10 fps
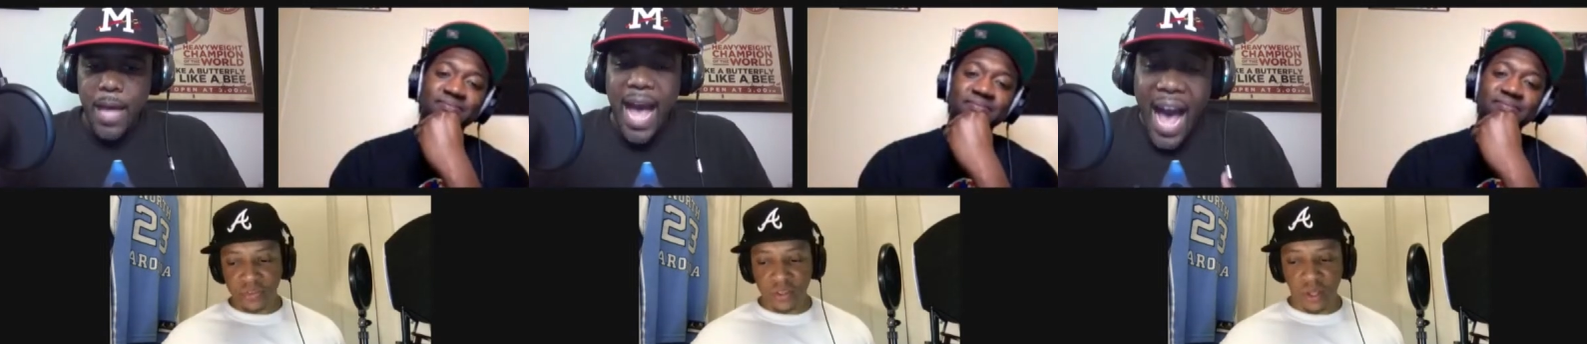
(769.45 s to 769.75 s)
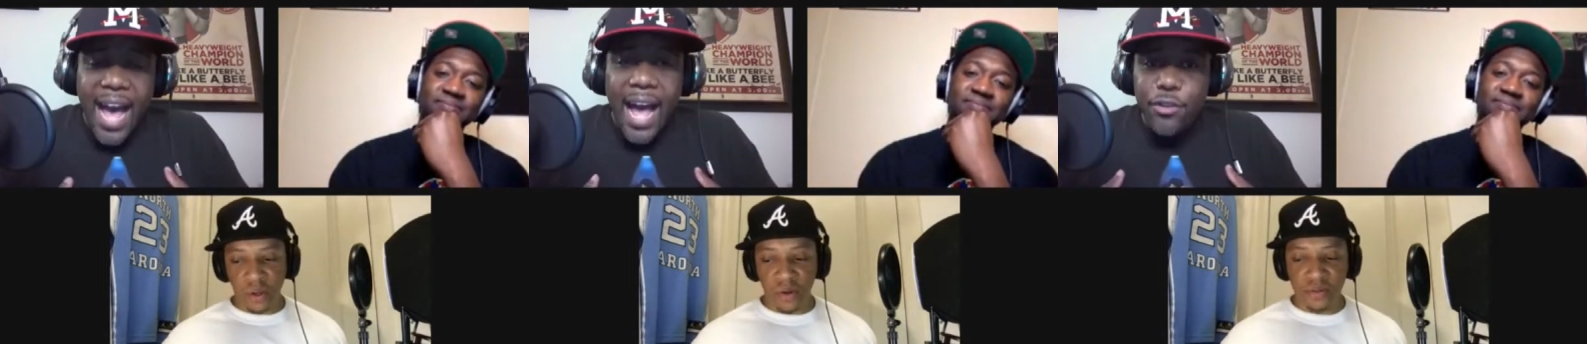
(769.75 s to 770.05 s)

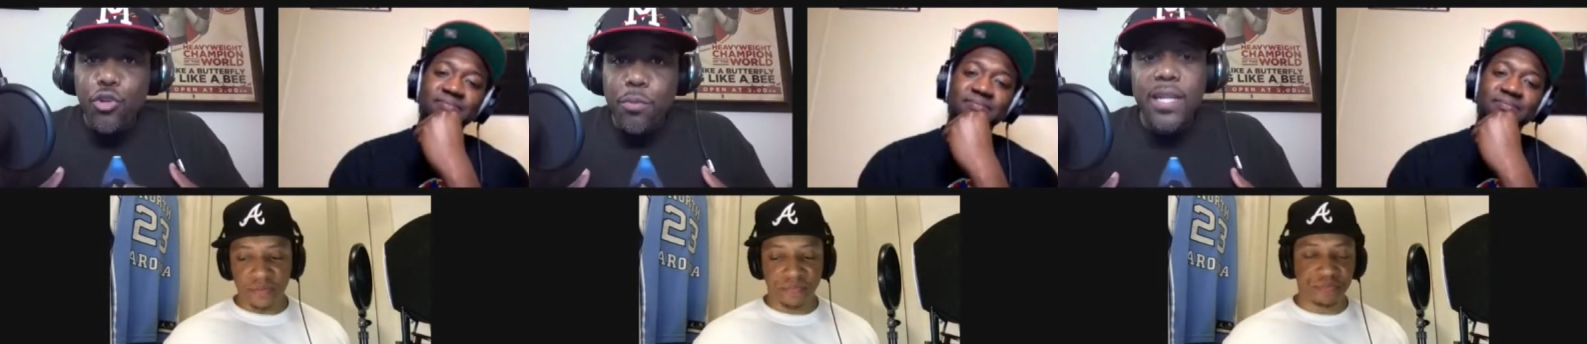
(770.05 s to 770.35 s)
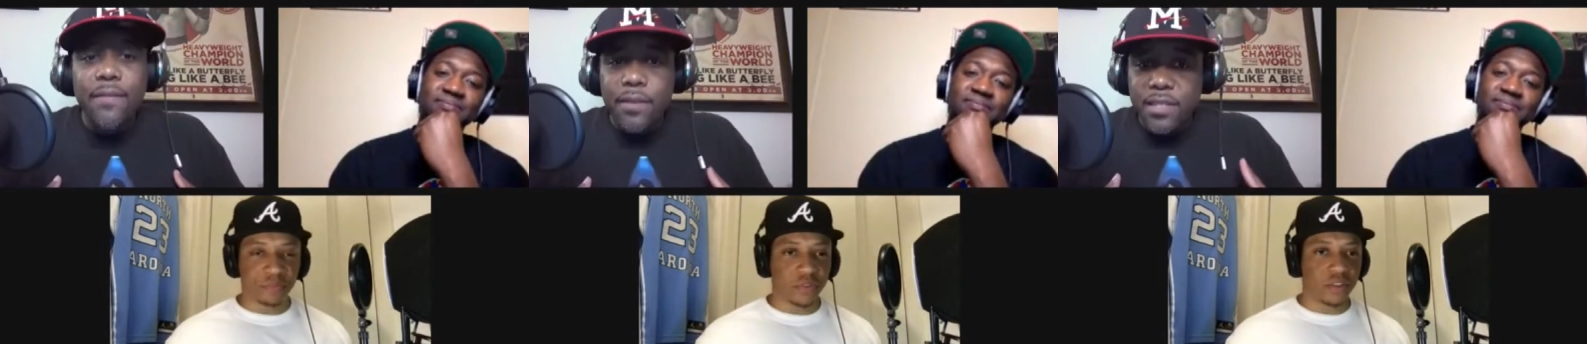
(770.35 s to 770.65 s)
Speaker 1: I, I do
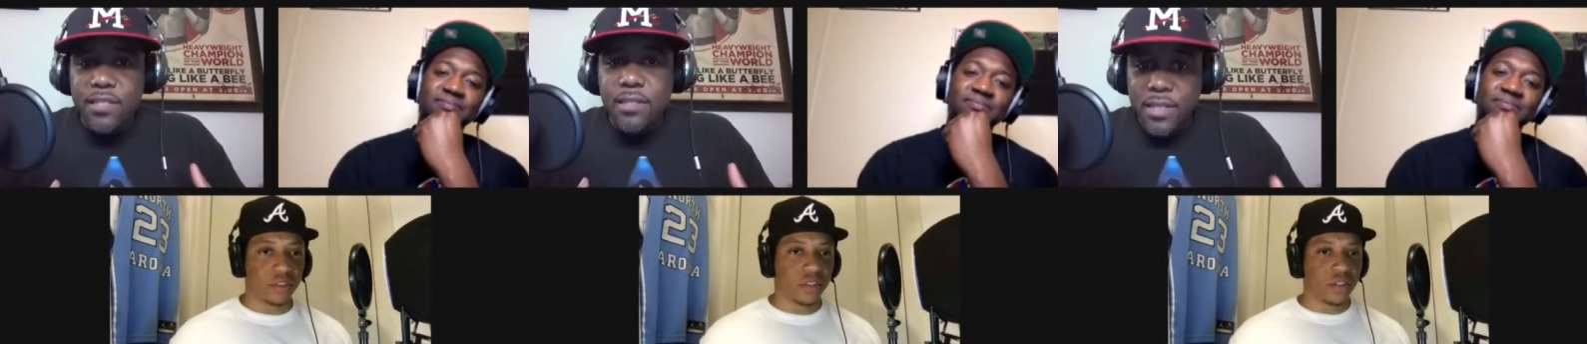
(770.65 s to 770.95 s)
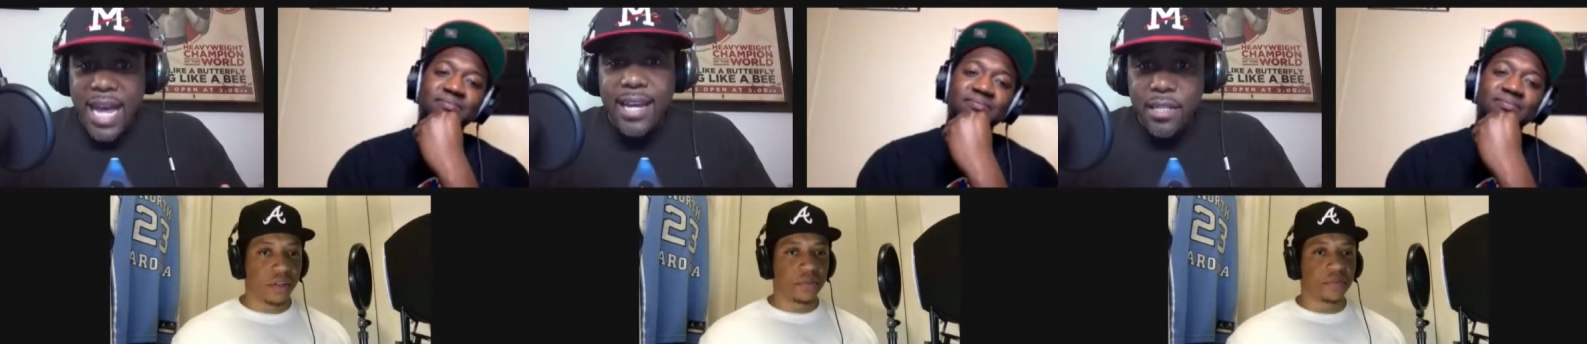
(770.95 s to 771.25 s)
believe that this is a
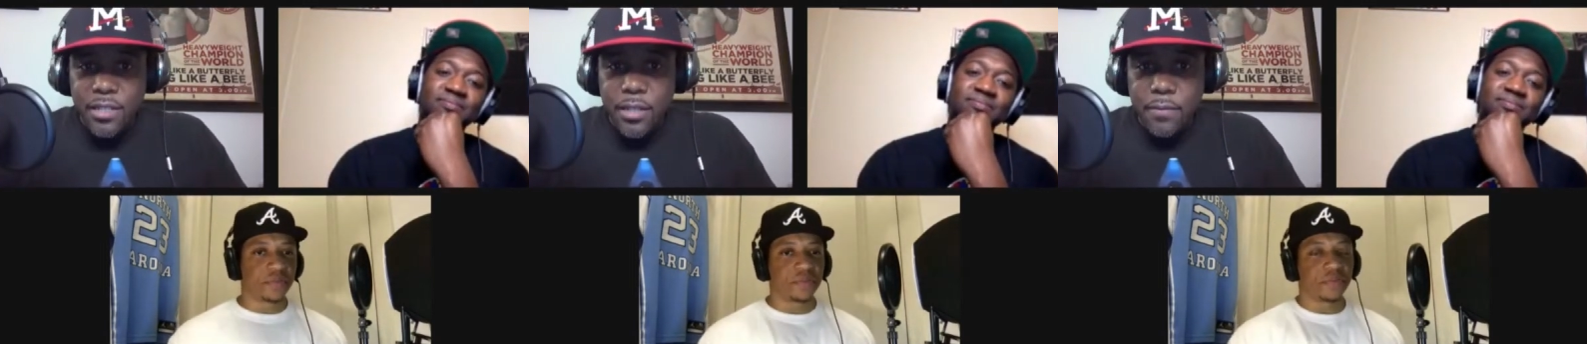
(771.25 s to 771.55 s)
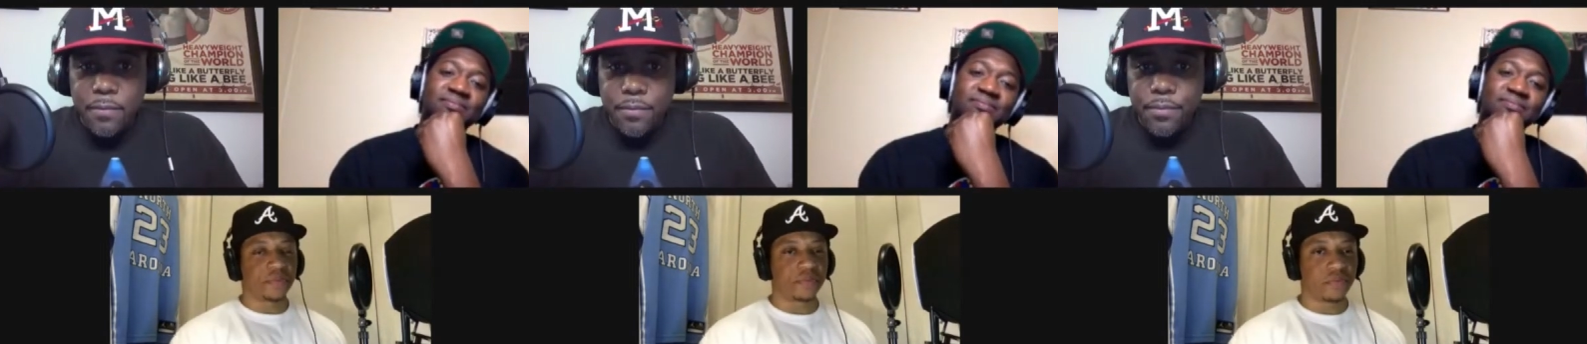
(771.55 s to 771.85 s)
dynasty
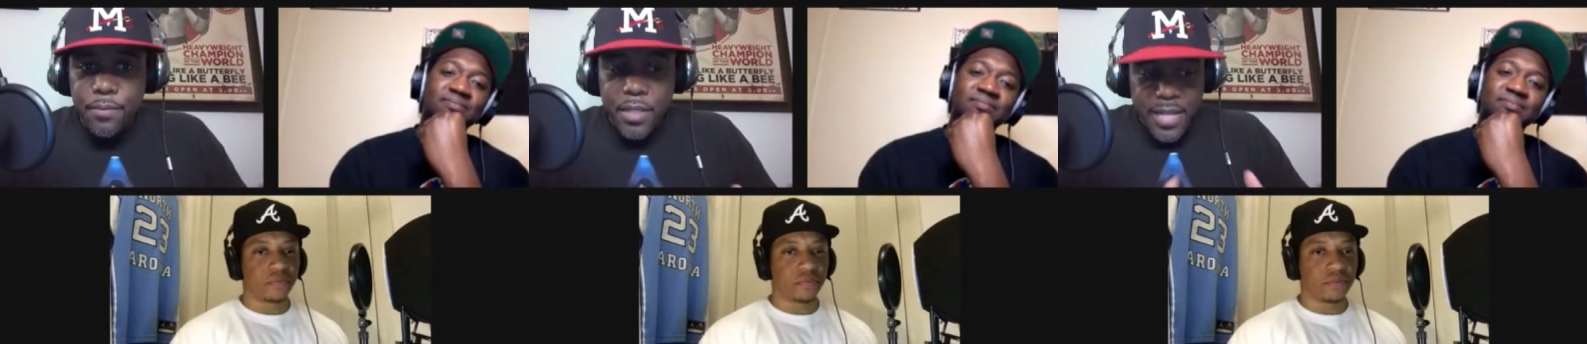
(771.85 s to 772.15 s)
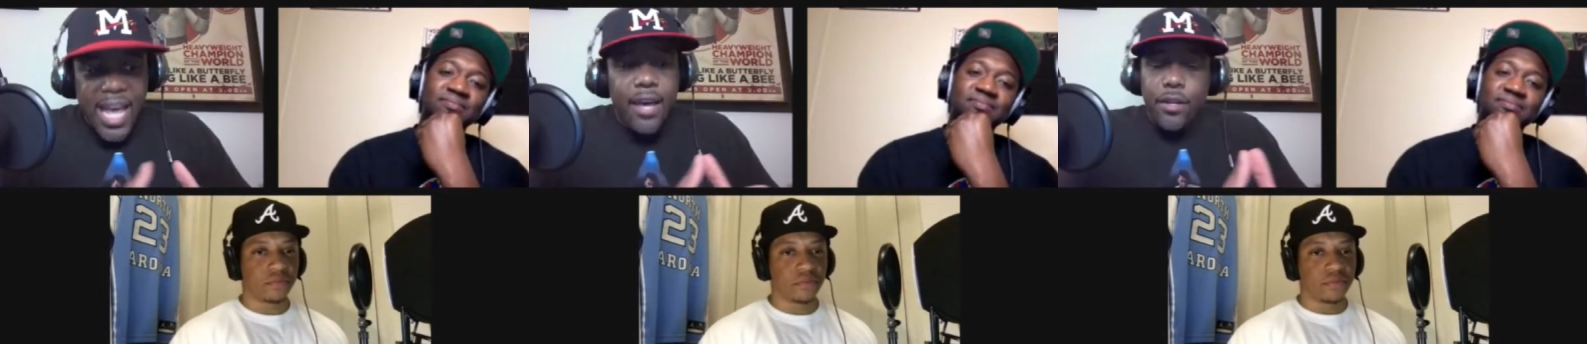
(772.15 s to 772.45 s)
because
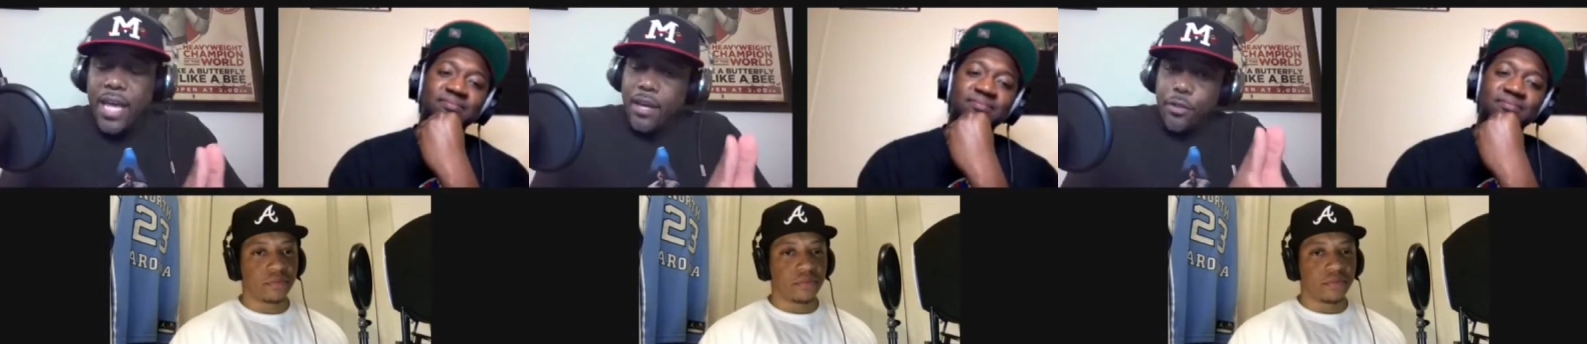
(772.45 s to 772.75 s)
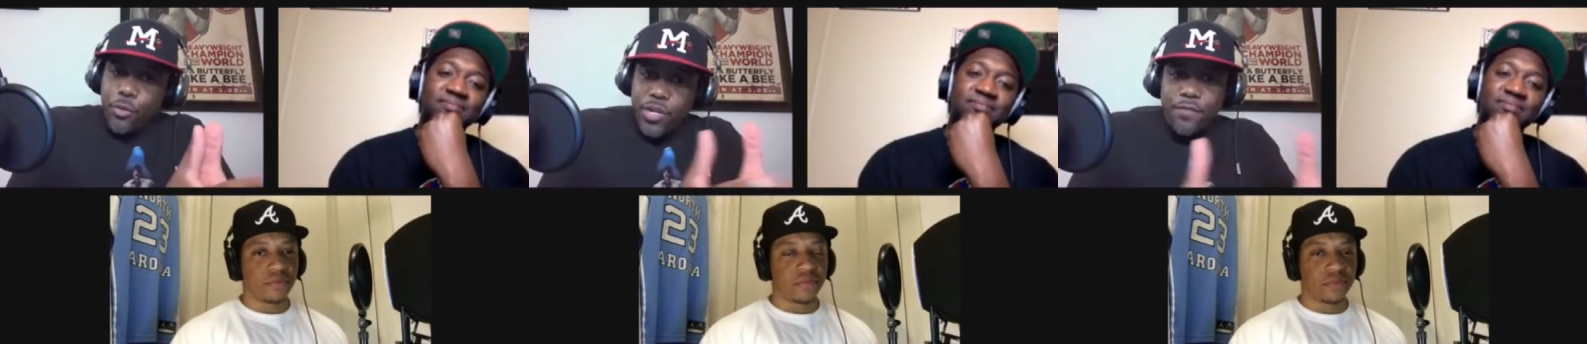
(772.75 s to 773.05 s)
they had a they had a
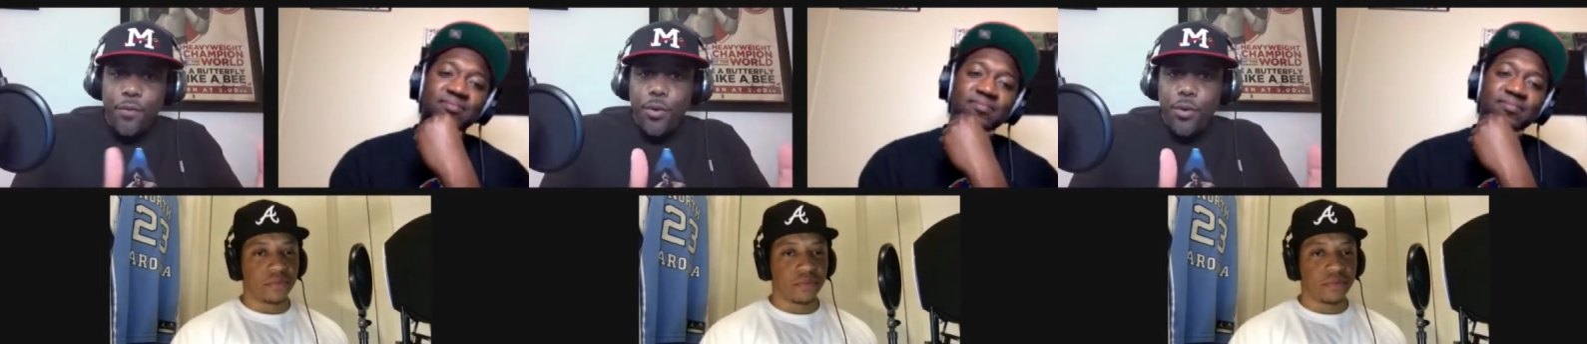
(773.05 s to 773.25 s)
three to four